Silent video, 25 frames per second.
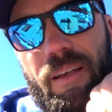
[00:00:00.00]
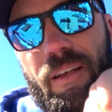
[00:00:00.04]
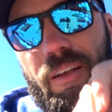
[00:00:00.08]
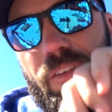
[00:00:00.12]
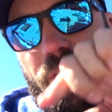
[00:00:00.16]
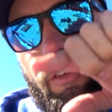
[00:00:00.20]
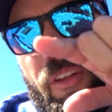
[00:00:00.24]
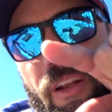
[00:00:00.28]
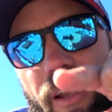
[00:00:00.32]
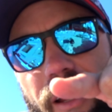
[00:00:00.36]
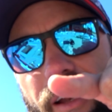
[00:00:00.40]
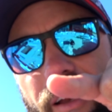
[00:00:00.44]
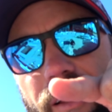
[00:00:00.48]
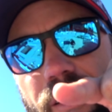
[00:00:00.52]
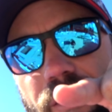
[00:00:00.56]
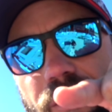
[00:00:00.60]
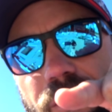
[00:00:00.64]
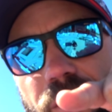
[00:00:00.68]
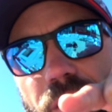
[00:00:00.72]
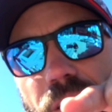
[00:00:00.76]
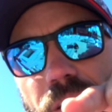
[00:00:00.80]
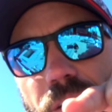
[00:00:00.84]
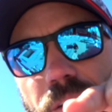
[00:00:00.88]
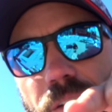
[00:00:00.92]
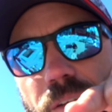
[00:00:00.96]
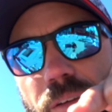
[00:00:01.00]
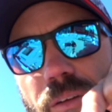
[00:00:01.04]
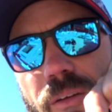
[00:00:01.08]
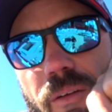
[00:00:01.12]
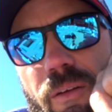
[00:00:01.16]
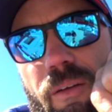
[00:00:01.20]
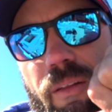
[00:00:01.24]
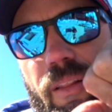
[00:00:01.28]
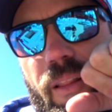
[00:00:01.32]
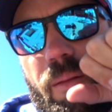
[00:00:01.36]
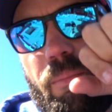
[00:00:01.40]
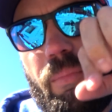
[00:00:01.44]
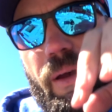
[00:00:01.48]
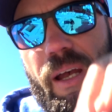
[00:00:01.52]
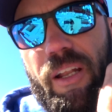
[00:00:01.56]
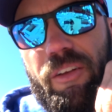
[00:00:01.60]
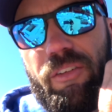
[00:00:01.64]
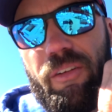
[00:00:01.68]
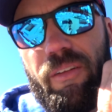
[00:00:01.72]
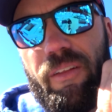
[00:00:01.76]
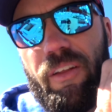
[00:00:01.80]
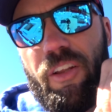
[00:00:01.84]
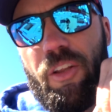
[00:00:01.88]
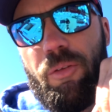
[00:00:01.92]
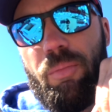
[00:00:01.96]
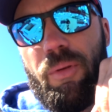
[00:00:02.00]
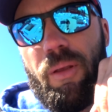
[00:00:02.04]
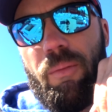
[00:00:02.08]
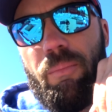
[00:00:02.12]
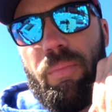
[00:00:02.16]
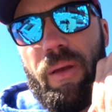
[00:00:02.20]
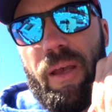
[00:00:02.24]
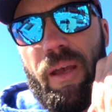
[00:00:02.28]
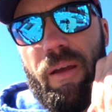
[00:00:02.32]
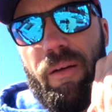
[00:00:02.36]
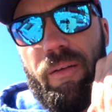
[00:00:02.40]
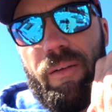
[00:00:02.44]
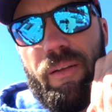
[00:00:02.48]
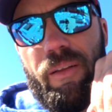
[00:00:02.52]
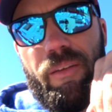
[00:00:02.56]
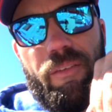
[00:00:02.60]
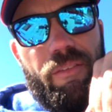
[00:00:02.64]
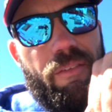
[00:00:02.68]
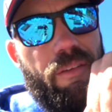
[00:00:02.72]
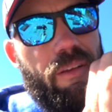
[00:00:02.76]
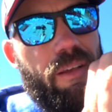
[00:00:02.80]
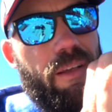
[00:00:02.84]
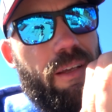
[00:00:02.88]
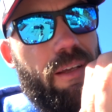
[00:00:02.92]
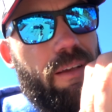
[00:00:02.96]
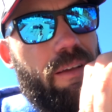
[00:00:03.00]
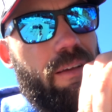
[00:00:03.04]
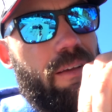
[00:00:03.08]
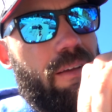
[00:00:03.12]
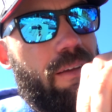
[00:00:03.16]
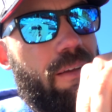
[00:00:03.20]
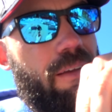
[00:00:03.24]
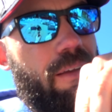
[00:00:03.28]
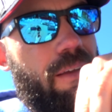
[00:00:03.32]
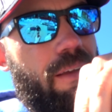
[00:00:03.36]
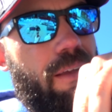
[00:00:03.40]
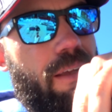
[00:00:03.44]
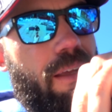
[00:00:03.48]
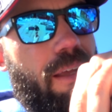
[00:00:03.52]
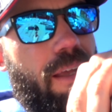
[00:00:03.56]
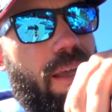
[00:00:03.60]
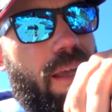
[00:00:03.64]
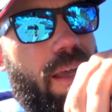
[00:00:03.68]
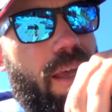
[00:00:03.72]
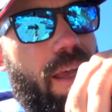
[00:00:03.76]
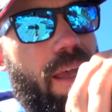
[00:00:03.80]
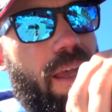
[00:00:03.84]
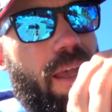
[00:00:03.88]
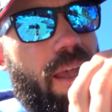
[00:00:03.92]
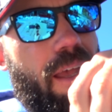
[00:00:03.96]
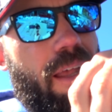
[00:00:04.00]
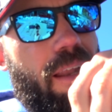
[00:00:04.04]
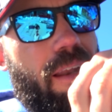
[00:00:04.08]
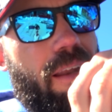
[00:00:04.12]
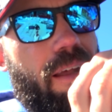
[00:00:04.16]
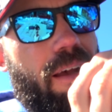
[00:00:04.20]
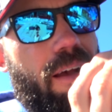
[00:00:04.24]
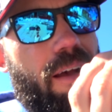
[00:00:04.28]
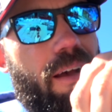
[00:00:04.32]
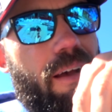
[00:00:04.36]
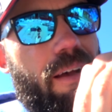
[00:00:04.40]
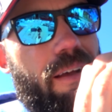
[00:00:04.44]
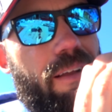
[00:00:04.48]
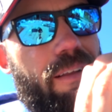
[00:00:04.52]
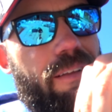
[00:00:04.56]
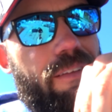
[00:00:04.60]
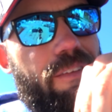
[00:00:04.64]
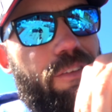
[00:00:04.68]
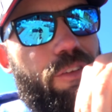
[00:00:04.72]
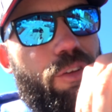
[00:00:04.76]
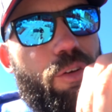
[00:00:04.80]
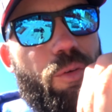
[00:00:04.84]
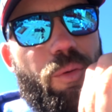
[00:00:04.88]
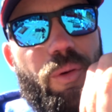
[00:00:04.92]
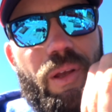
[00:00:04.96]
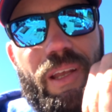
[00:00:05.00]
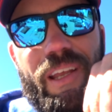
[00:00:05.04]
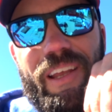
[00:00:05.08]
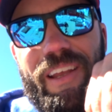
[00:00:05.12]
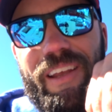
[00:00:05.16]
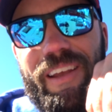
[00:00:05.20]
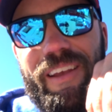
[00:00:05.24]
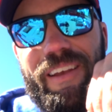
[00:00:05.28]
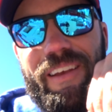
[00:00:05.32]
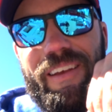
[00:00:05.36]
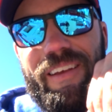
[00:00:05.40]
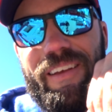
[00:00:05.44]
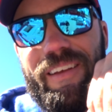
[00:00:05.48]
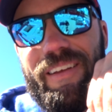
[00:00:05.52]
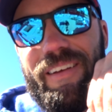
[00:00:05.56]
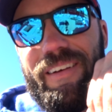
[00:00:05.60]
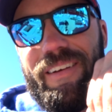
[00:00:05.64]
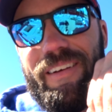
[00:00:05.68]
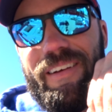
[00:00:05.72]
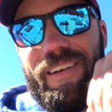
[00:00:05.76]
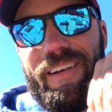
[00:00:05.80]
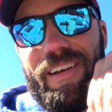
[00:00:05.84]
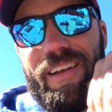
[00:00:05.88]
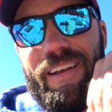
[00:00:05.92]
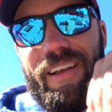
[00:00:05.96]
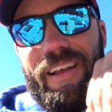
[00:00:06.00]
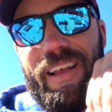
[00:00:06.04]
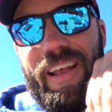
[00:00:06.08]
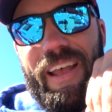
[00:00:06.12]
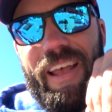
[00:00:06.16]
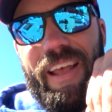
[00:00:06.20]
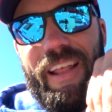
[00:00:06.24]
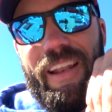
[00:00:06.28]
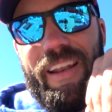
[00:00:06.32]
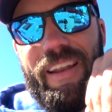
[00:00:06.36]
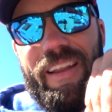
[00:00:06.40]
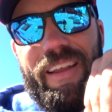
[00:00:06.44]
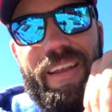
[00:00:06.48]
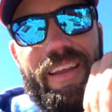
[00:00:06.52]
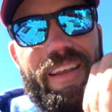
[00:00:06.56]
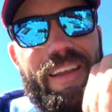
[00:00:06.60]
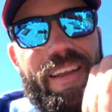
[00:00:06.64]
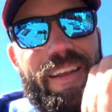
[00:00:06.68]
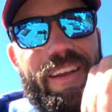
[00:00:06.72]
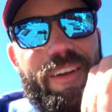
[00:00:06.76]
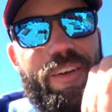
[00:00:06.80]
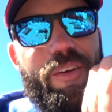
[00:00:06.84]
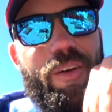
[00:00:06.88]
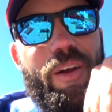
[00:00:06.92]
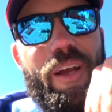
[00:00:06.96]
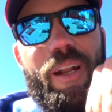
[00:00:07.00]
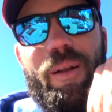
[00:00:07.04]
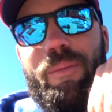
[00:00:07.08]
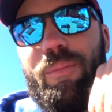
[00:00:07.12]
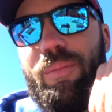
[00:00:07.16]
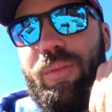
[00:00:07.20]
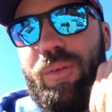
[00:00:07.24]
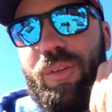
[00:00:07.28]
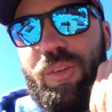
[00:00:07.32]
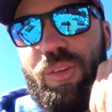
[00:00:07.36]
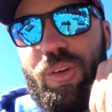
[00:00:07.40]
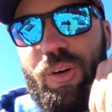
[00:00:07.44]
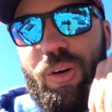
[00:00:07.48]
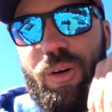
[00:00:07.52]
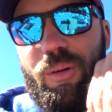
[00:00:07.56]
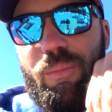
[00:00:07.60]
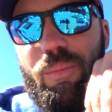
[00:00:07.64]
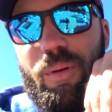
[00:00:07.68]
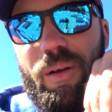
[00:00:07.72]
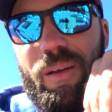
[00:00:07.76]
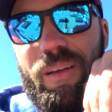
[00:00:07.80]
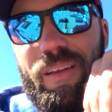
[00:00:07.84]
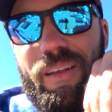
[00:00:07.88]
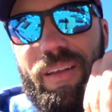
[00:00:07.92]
So now I'm going to show you the battery that has been powering this thing and doing an incredible job.